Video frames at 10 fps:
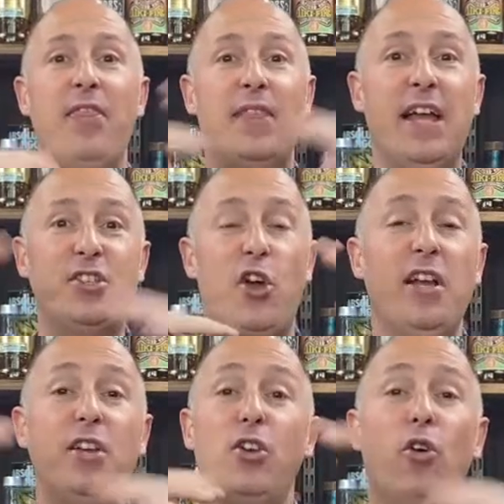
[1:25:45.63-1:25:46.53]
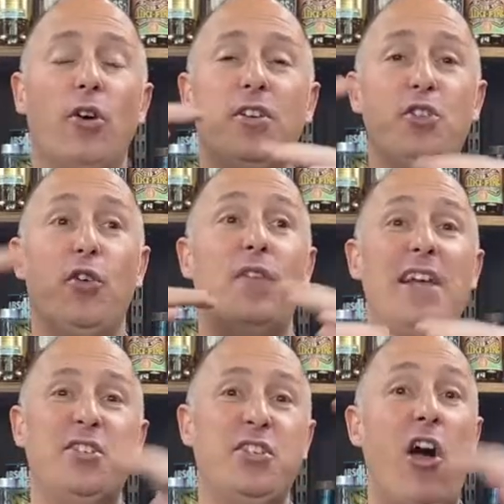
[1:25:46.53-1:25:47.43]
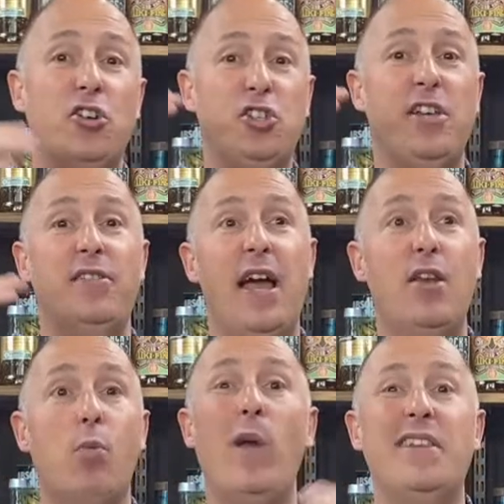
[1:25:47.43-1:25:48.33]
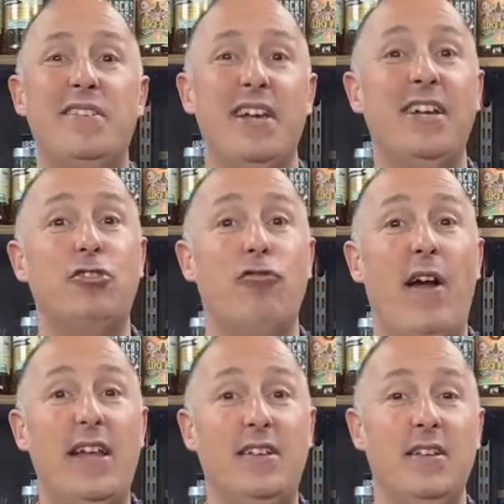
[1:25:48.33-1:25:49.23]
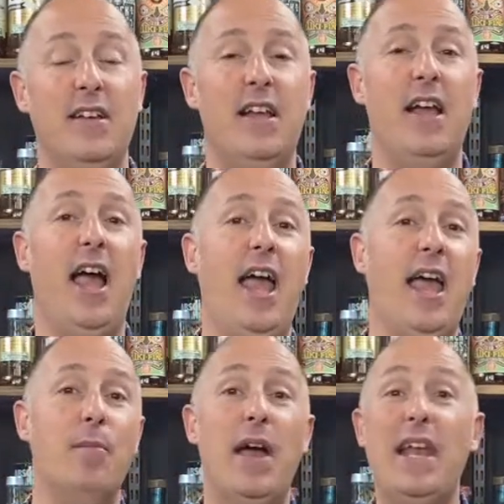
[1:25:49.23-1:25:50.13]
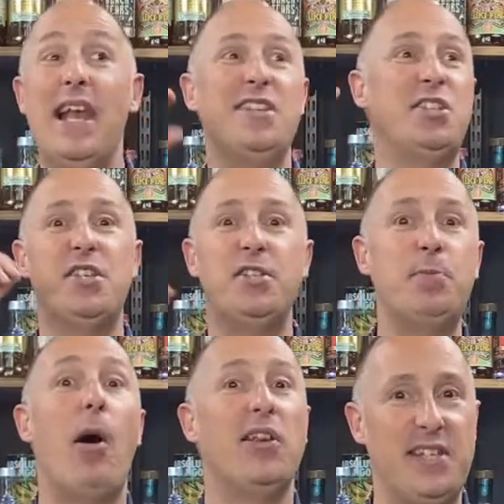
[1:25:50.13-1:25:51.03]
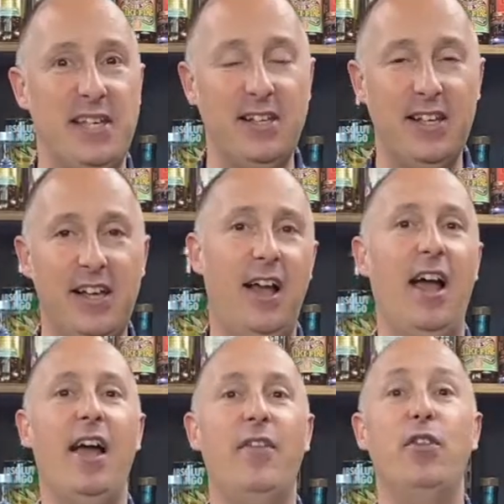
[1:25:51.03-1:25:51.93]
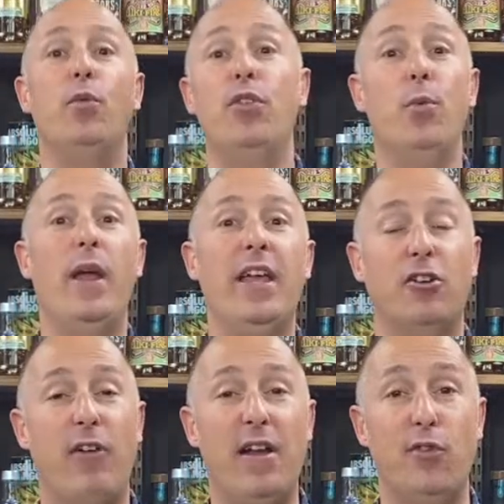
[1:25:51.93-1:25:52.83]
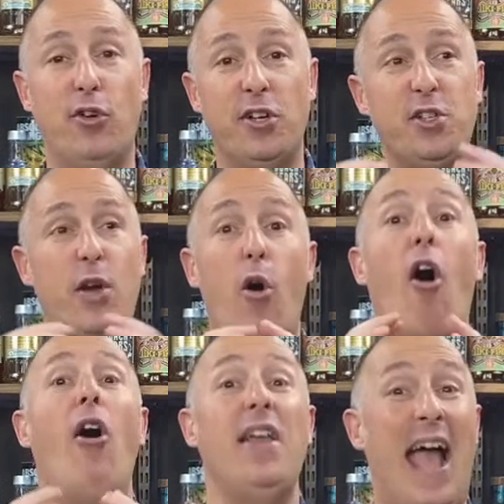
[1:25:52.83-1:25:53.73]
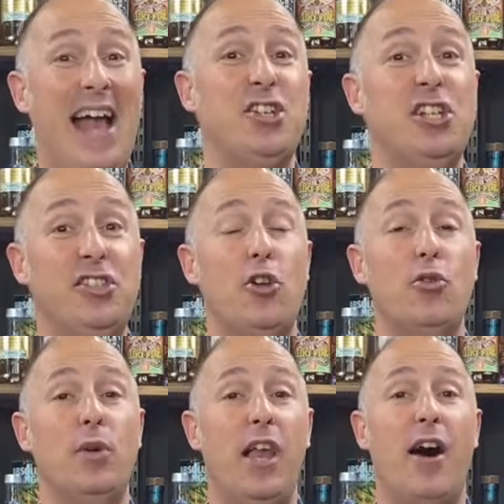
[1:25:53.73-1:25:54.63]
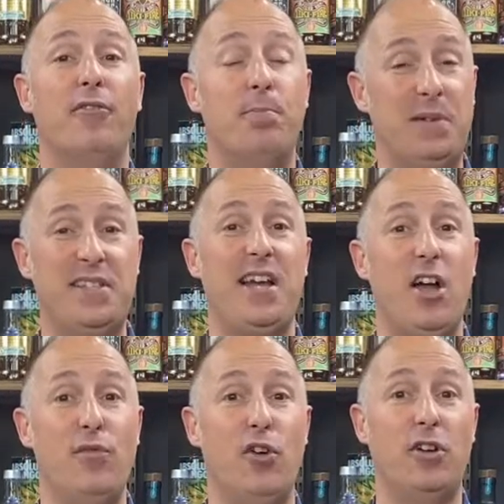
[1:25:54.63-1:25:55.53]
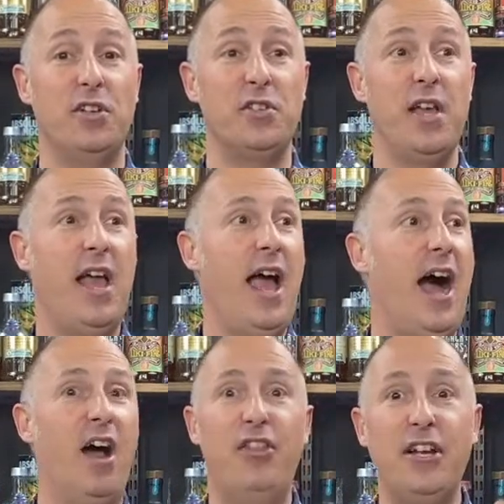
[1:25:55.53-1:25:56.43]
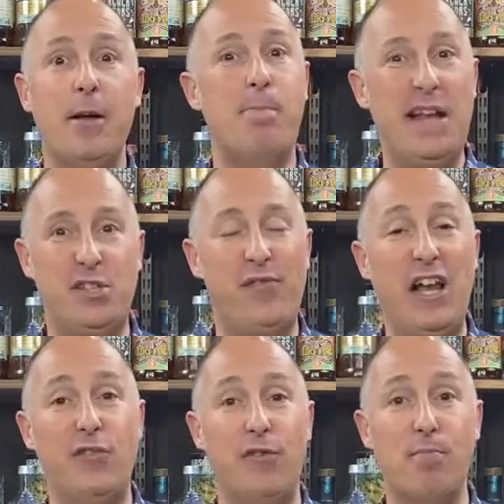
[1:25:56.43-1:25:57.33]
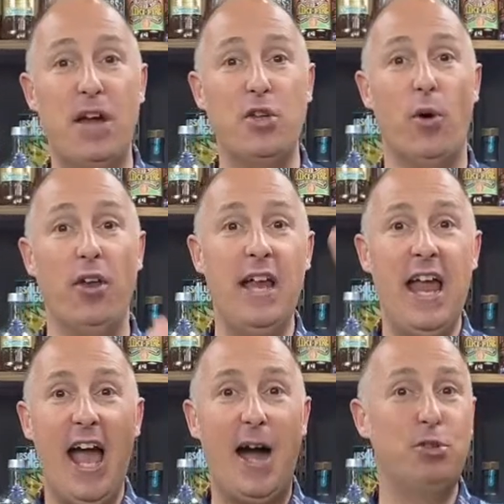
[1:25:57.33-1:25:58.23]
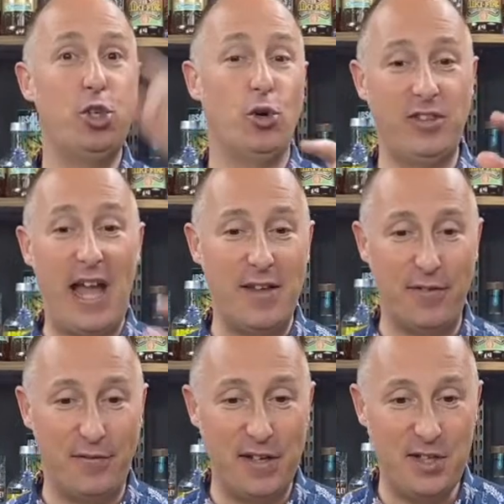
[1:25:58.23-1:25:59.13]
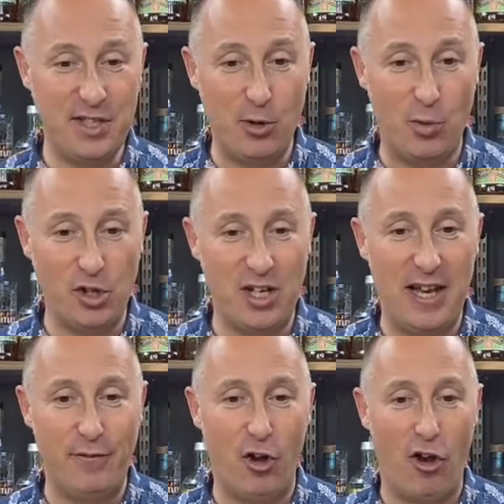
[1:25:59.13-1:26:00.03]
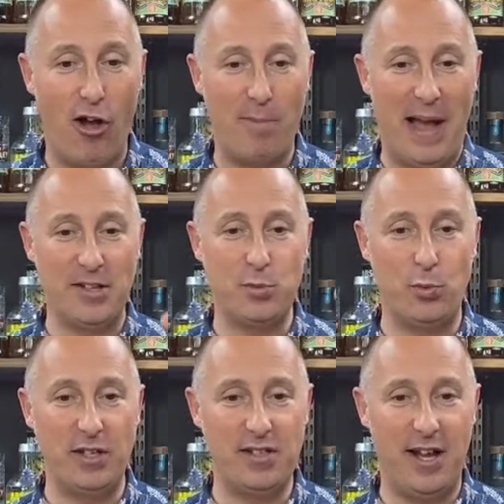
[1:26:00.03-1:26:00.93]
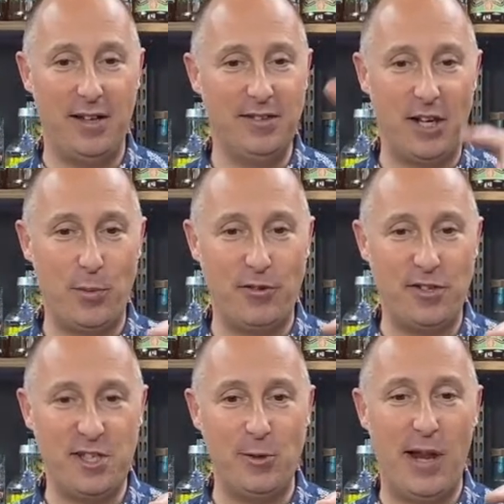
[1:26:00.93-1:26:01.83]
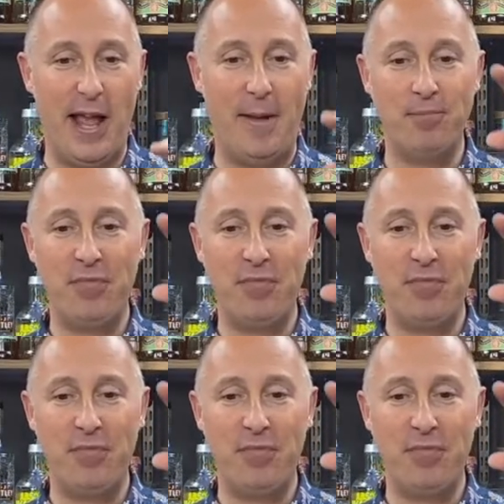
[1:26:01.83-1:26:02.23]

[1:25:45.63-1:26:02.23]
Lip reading: they're sort of less starchy than wheat and grain, and less spicy than wheat and grain vodkas. So I actually do love potato vodkas. I think the best value for money one, I'm sure Dave, if he's still watching, living on iPad, would, I don't know whether he's still there,